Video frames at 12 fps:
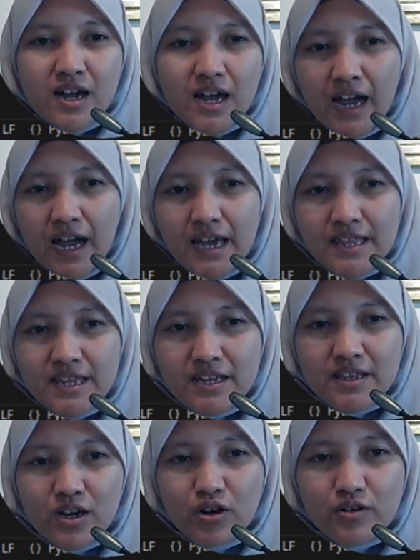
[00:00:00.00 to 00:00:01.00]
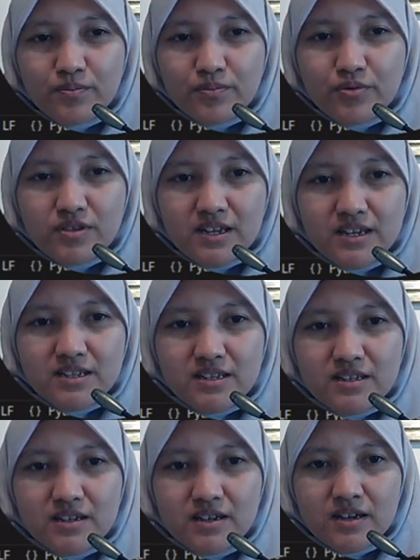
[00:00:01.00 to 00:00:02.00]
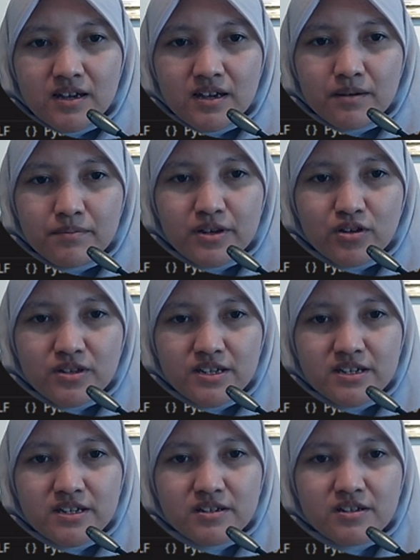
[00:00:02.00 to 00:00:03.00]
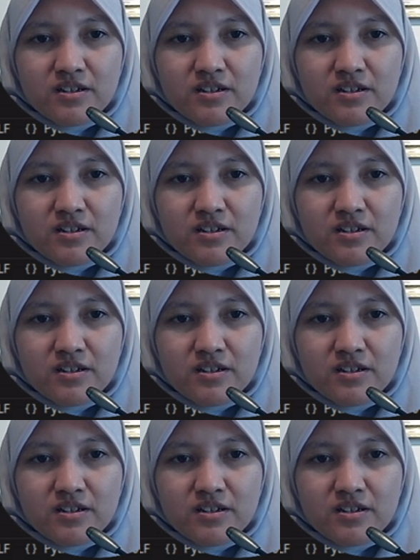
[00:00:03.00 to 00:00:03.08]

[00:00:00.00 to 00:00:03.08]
I think the output is, because this is